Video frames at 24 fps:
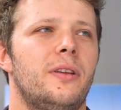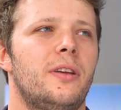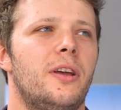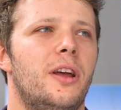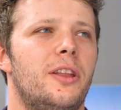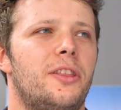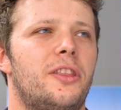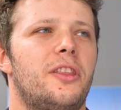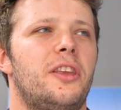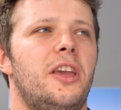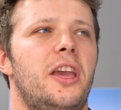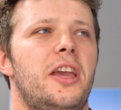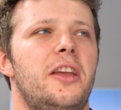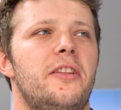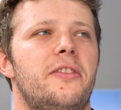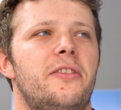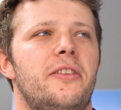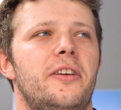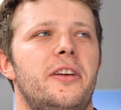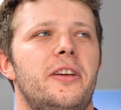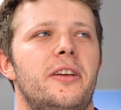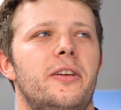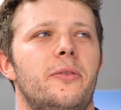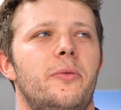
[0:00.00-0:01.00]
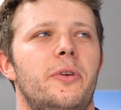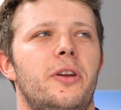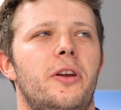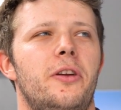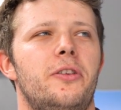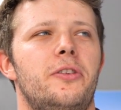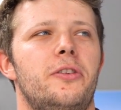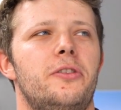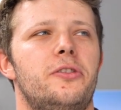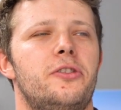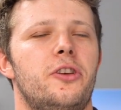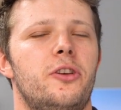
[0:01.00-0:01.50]
the key thing, we
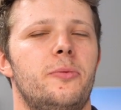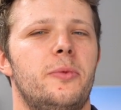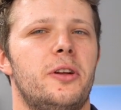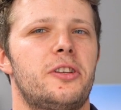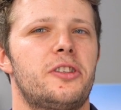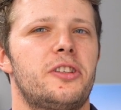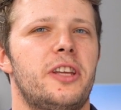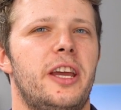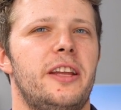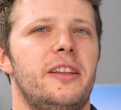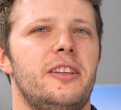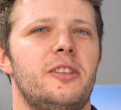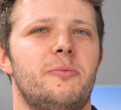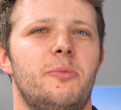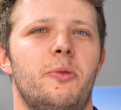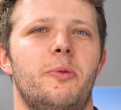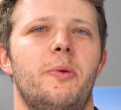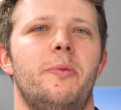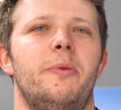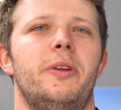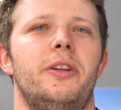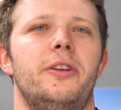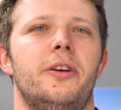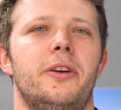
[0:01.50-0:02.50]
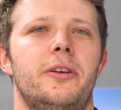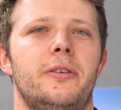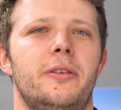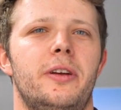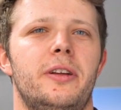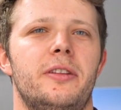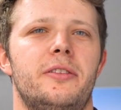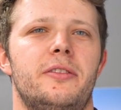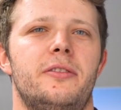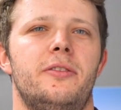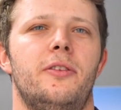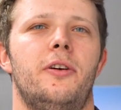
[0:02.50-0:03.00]
don't do too much stainless, but when we do,
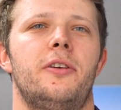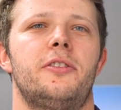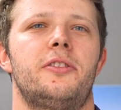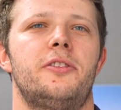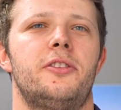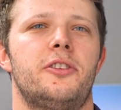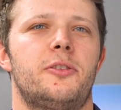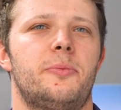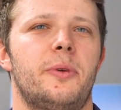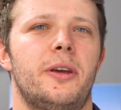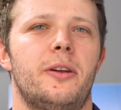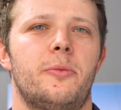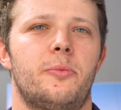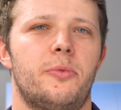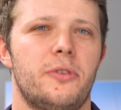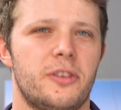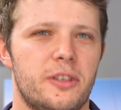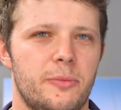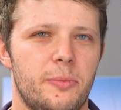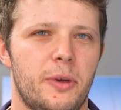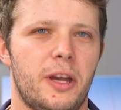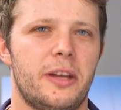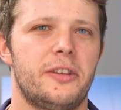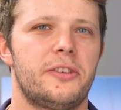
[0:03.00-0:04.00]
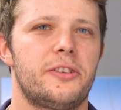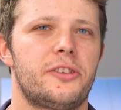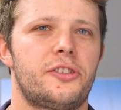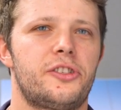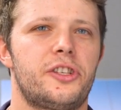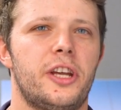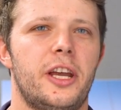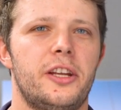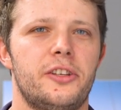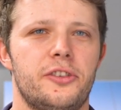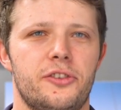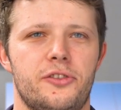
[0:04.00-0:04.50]
it's nice to just be able to press the button, just
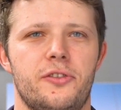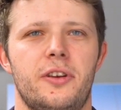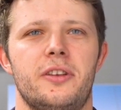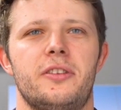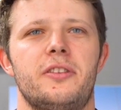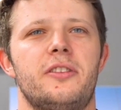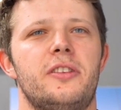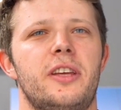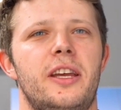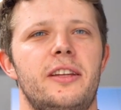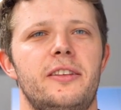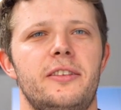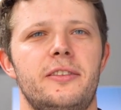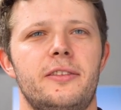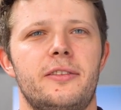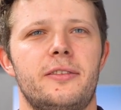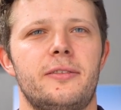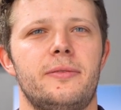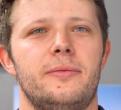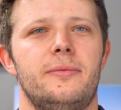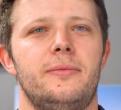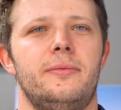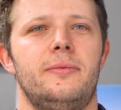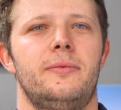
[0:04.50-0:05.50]
change it straight to stainless.